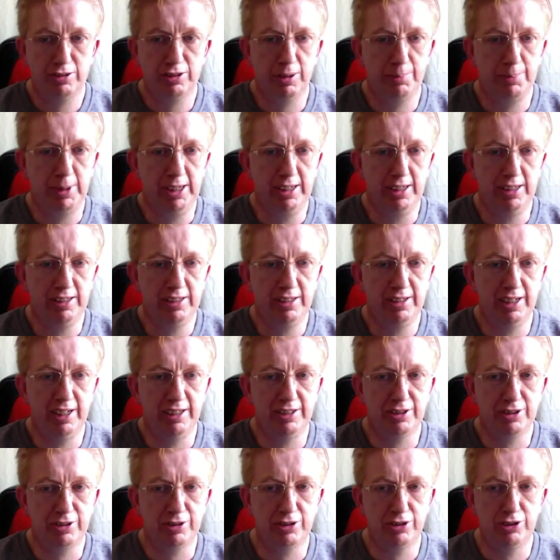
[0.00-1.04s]
I mean,
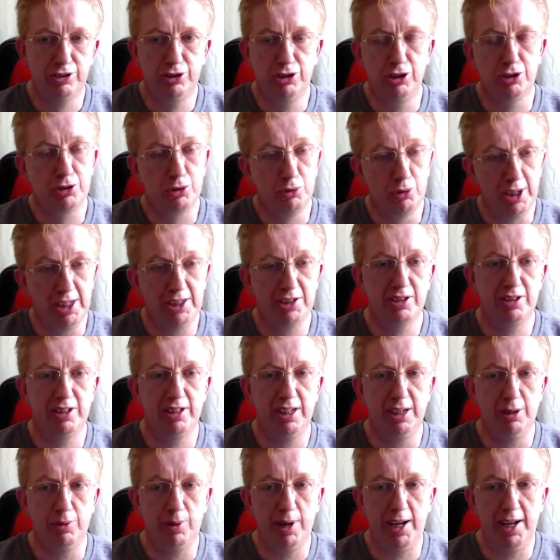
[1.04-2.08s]
has just
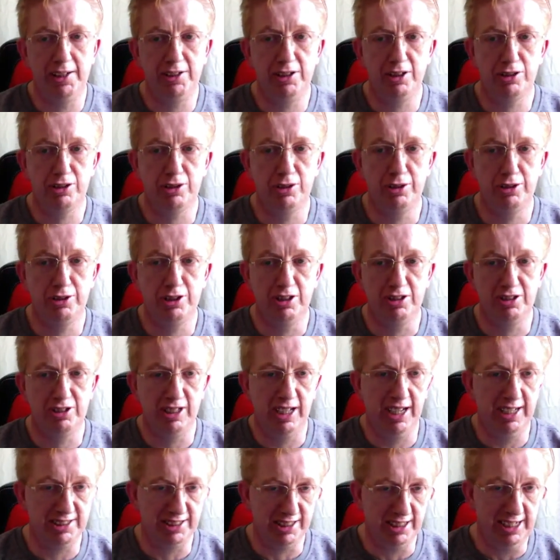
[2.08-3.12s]
recently registered
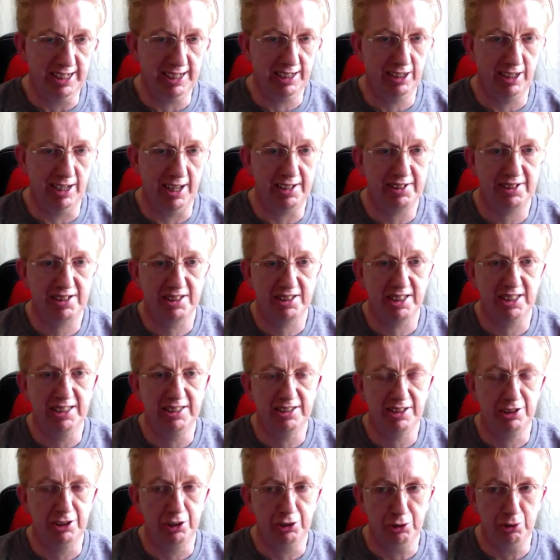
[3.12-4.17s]
its legal
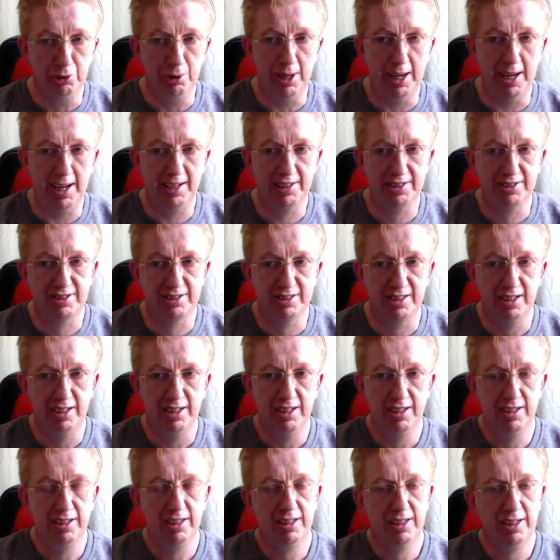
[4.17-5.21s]
entities in the US.
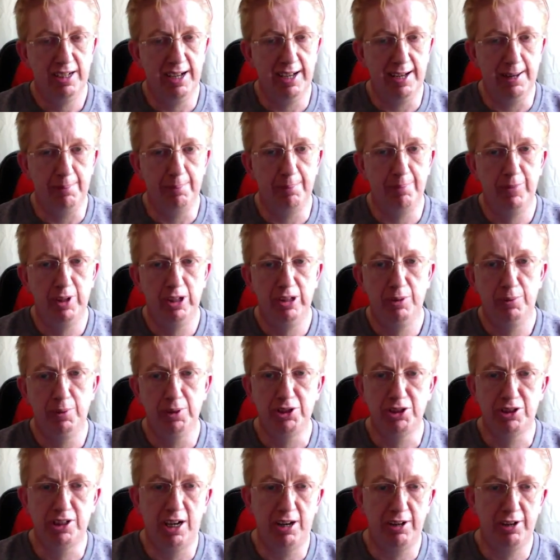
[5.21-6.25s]
We
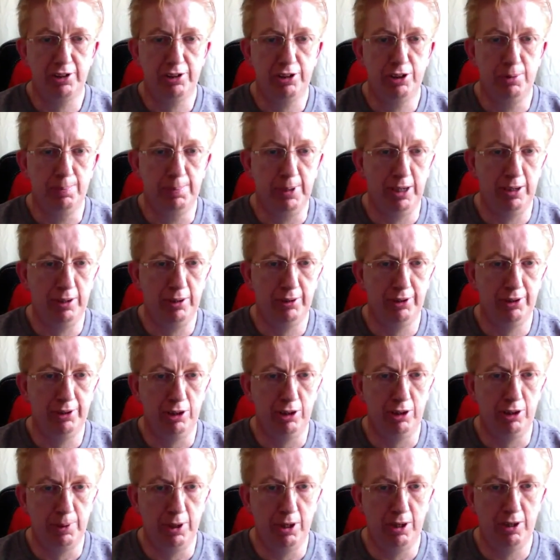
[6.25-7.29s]
started to build
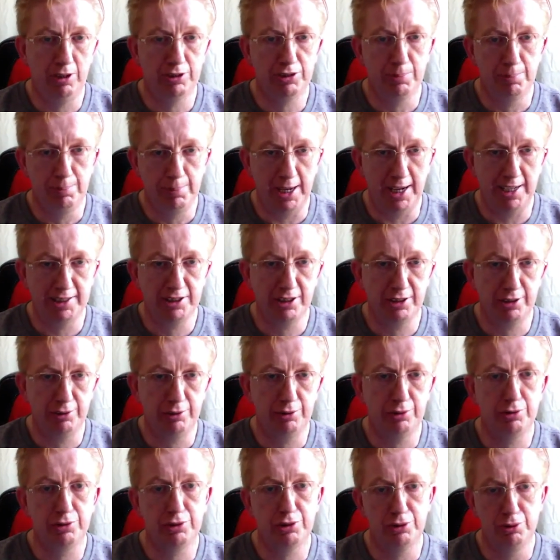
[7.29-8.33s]
our Paws
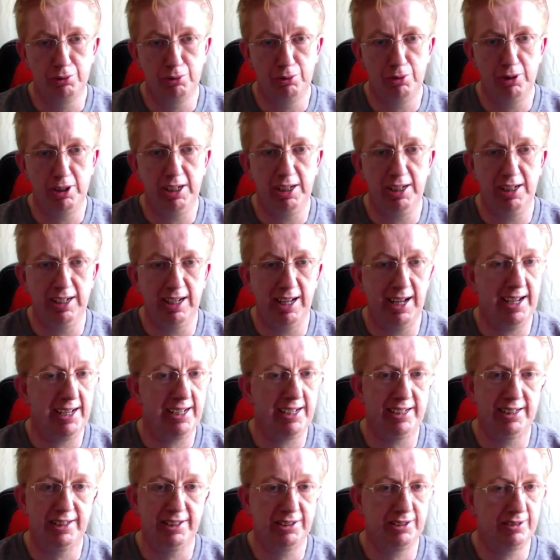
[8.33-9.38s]
ambassadors only
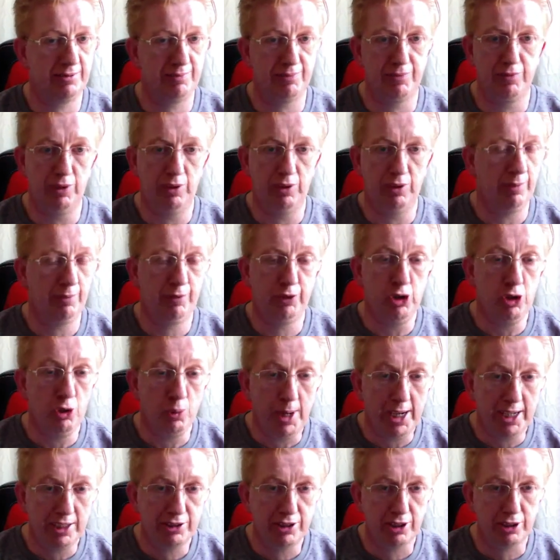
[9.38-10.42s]
like a few
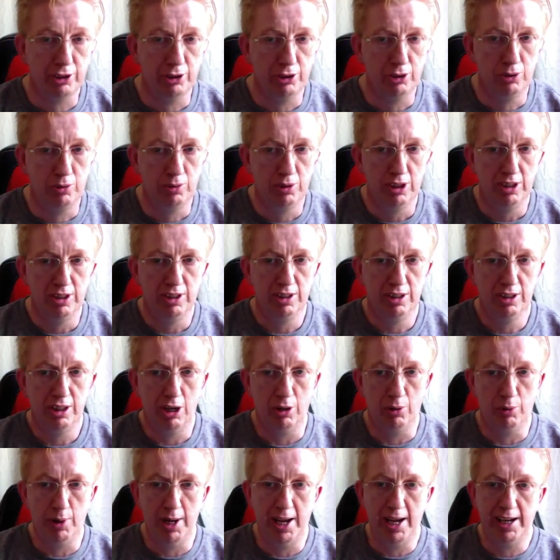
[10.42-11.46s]
weeks ago.
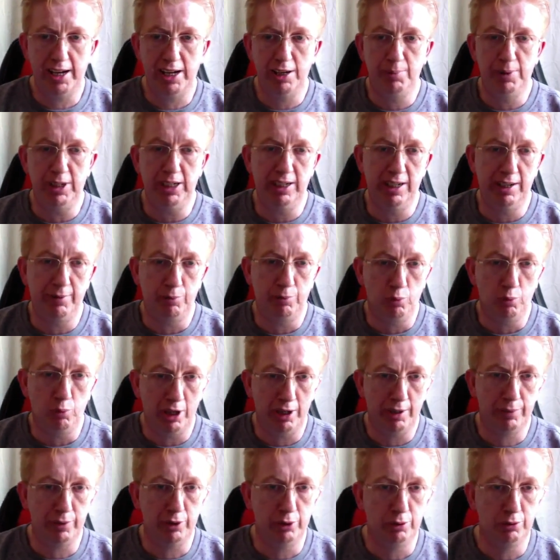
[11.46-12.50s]
Already we have one
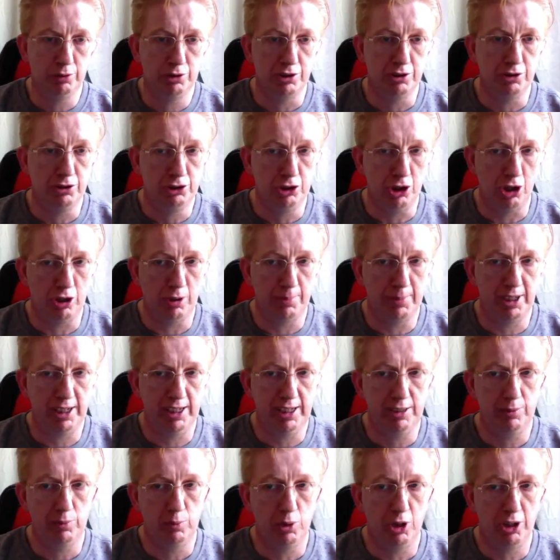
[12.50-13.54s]
of those in
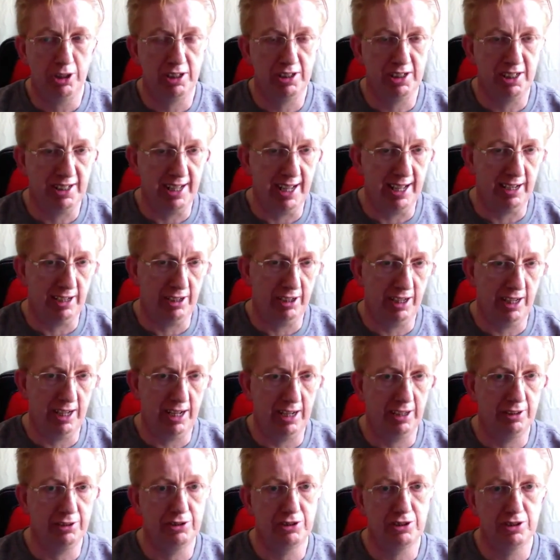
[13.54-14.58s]
Germany, one in the
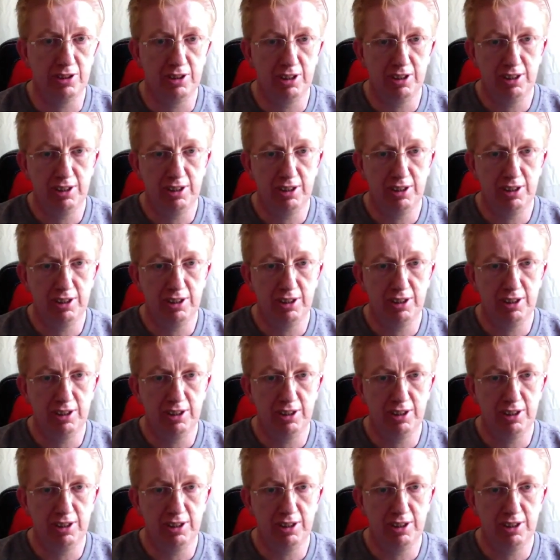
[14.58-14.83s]
Netherlands,